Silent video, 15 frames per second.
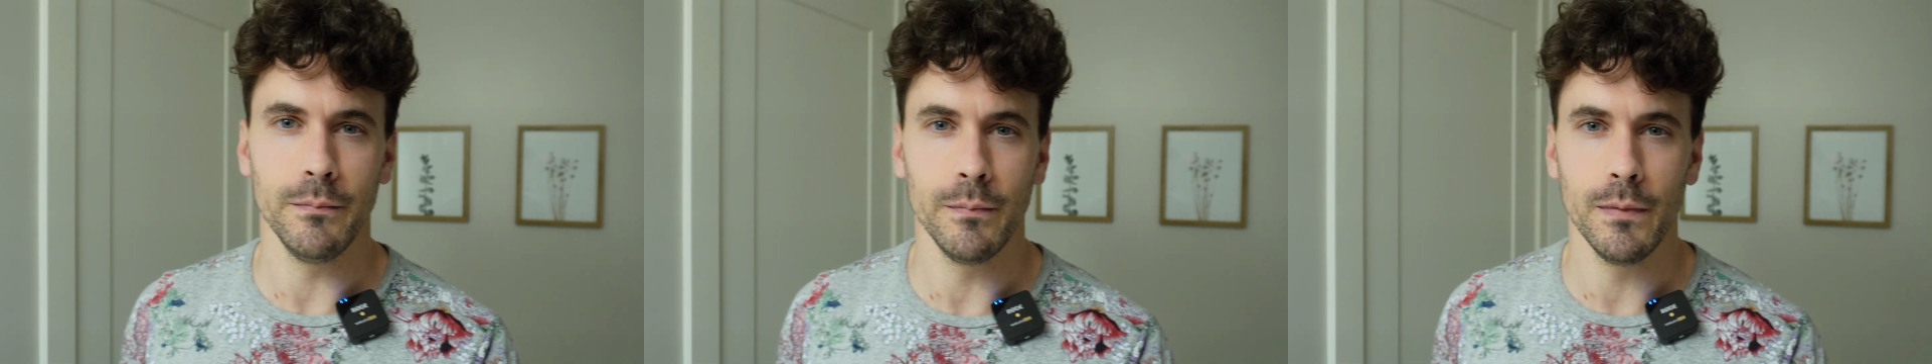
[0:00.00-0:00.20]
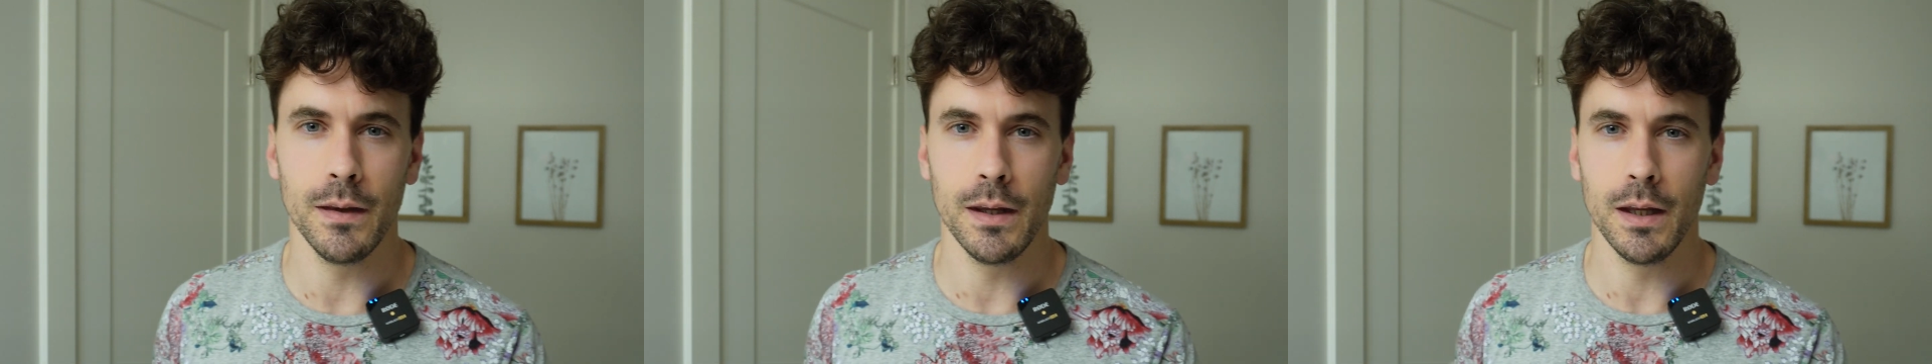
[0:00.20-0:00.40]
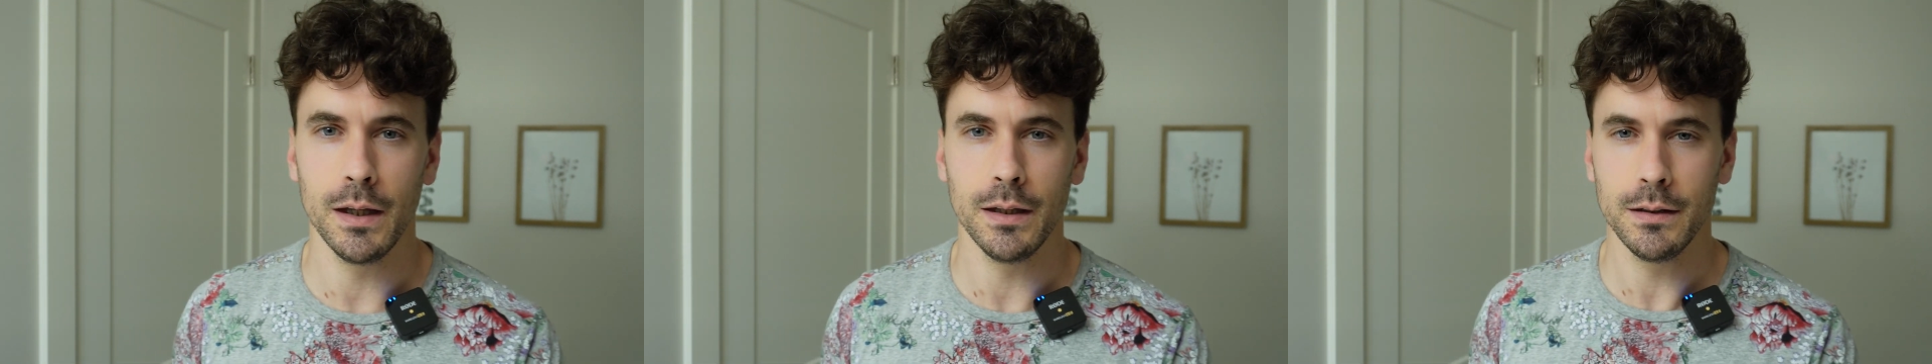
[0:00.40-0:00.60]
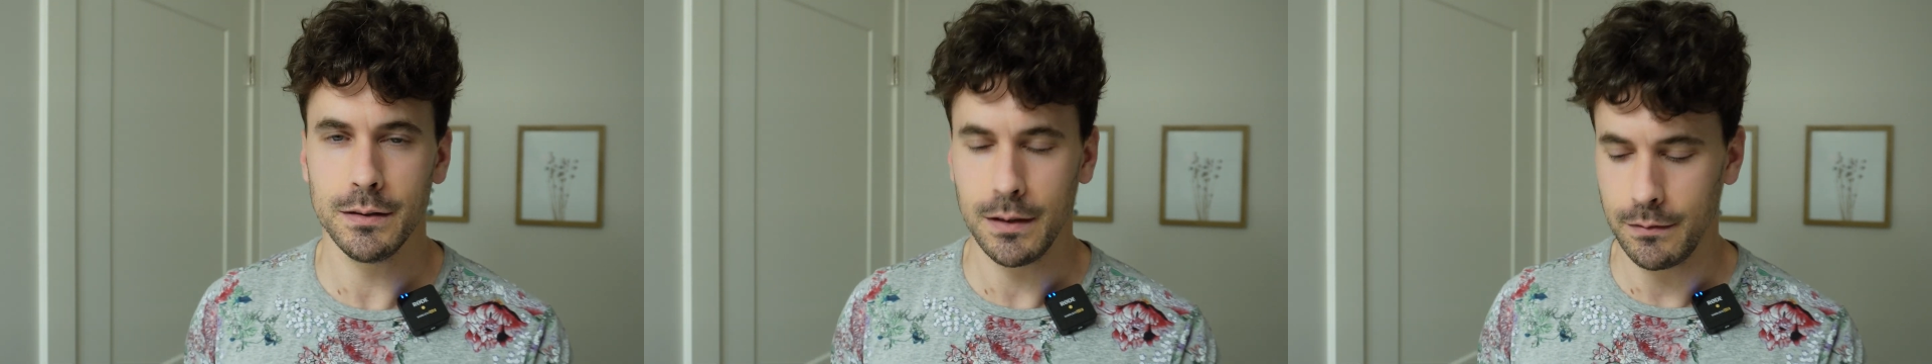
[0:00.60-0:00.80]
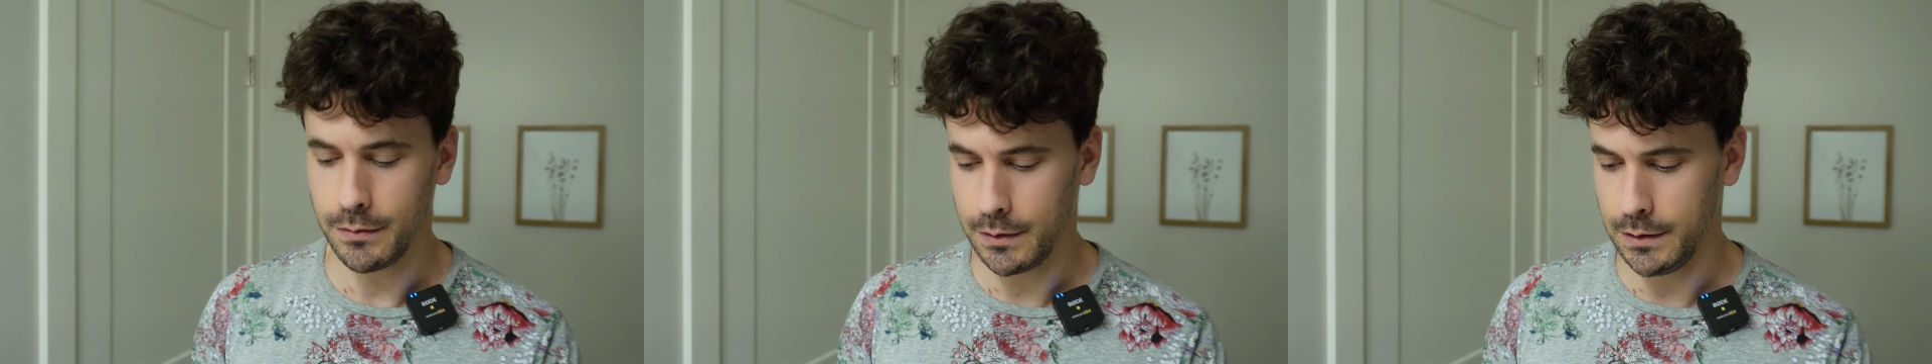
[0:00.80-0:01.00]
I
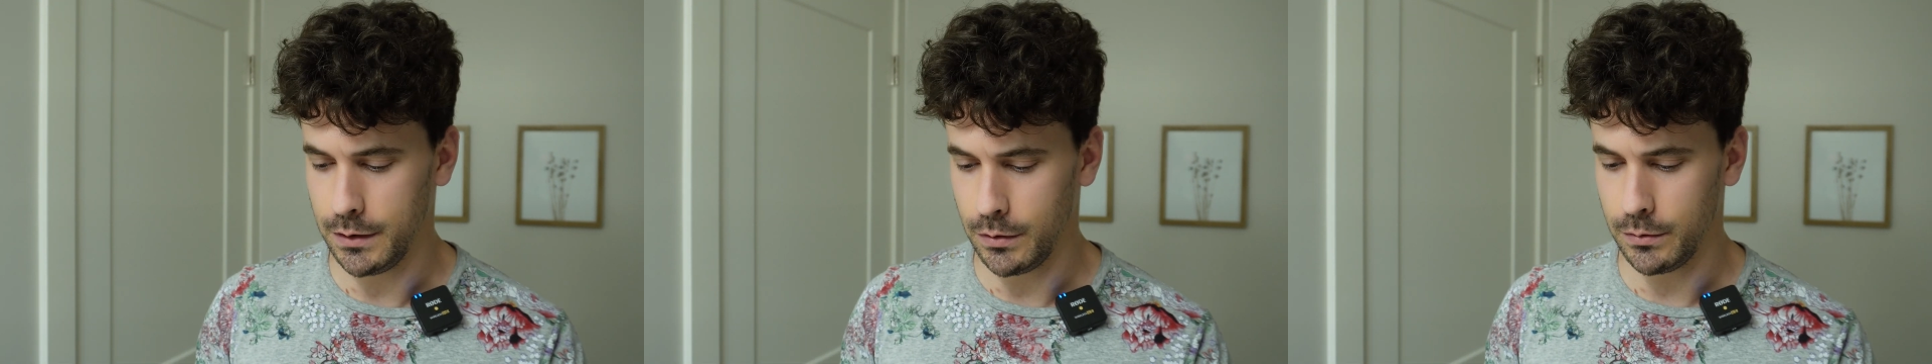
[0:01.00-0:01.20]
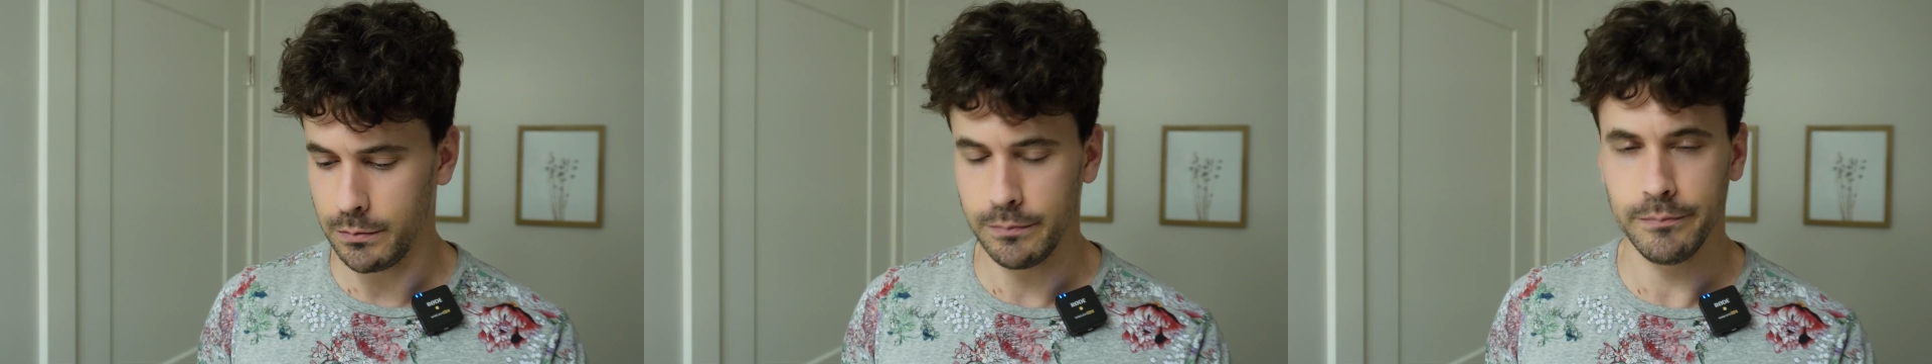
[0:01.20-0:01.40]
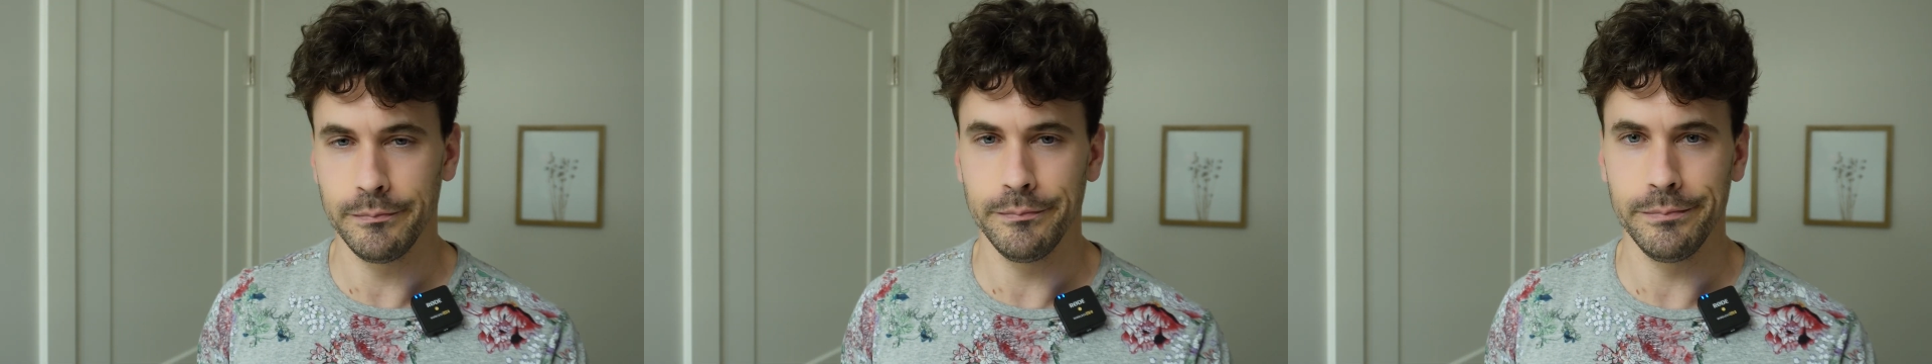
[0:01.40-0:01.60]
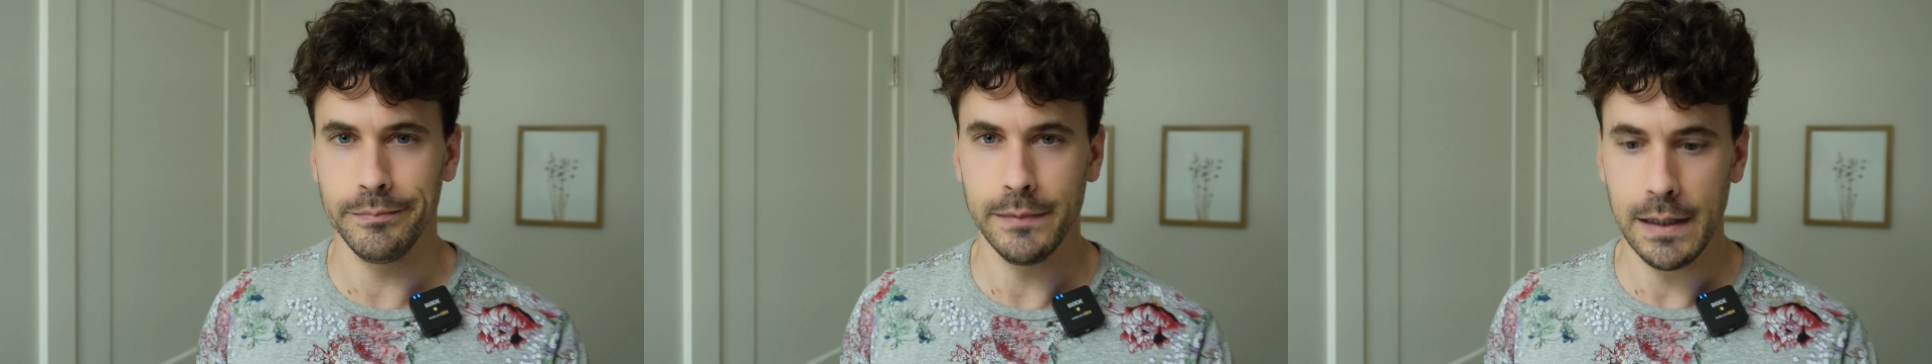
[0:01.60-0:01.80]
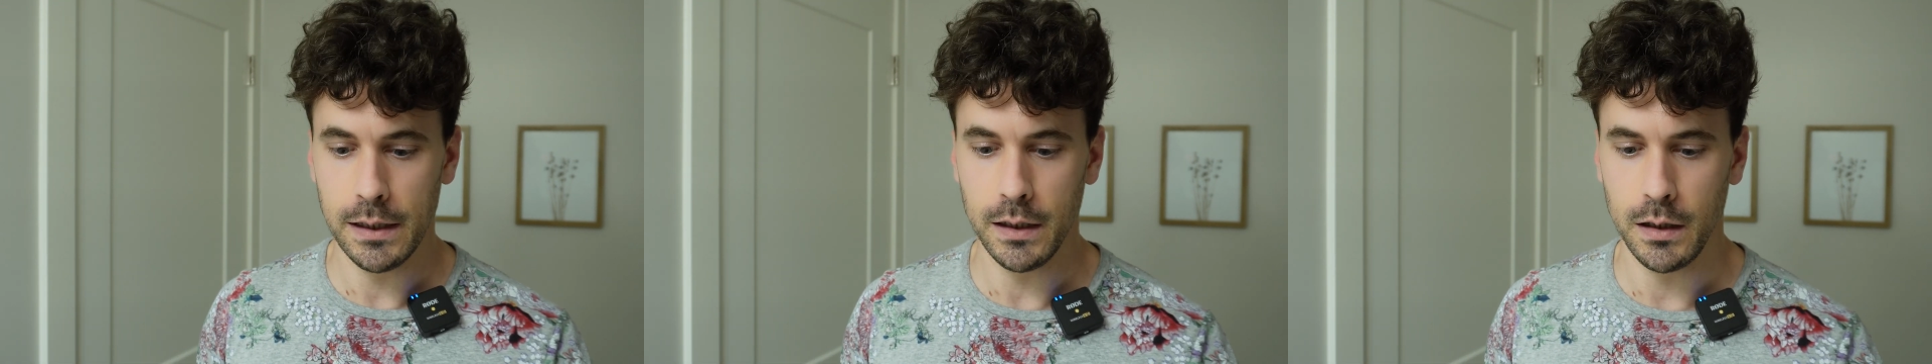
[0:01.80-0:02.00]
definitely don't
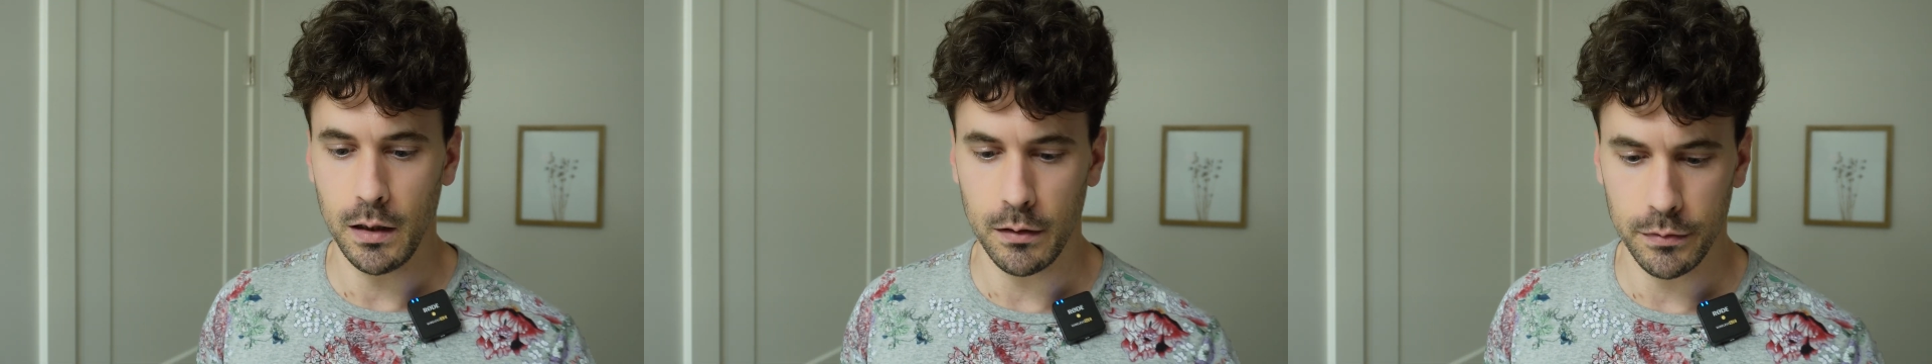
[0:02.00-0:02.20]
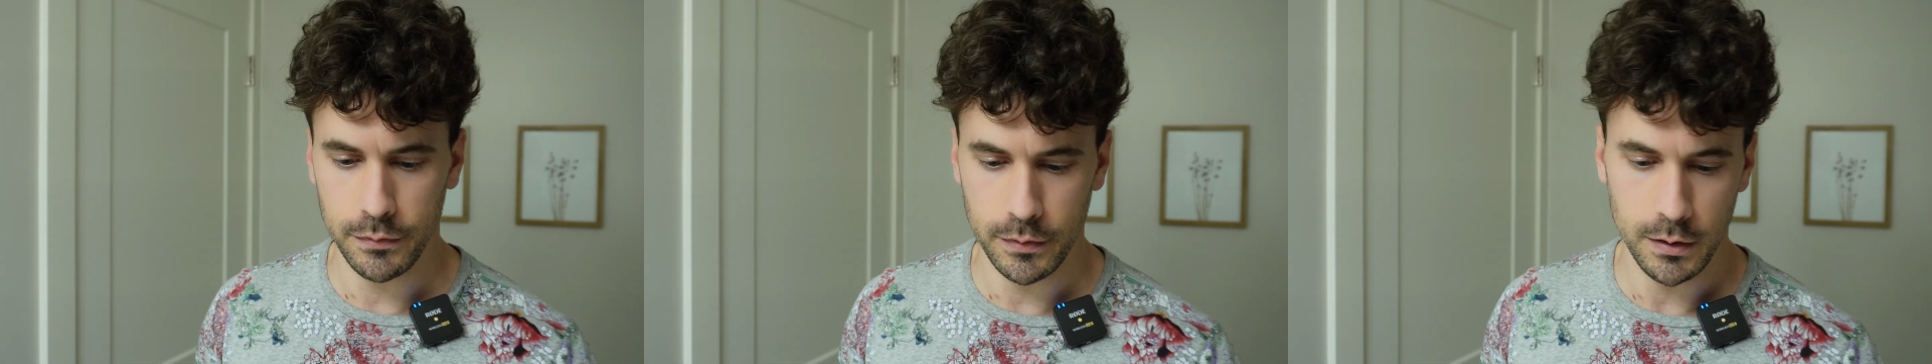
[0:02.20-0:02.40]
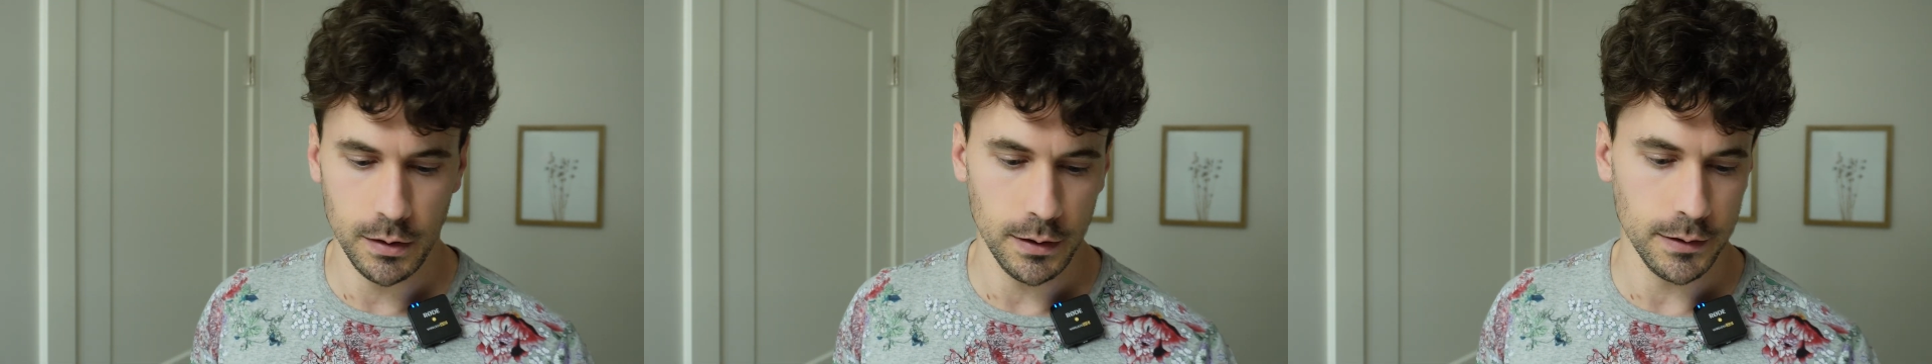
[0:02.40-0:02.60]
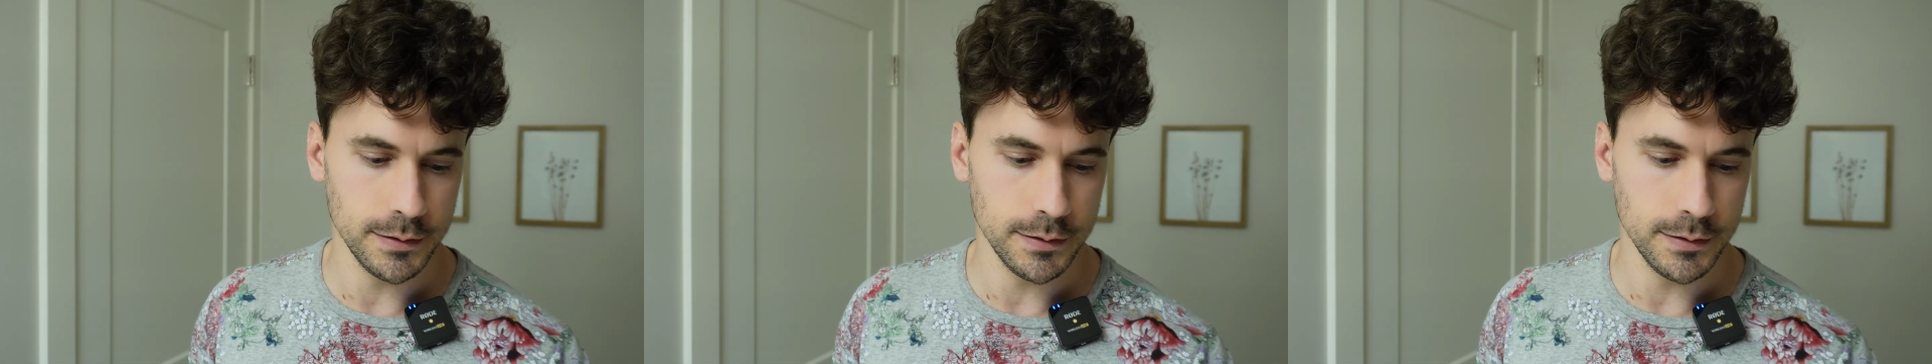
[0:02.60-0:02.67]
get enough uh,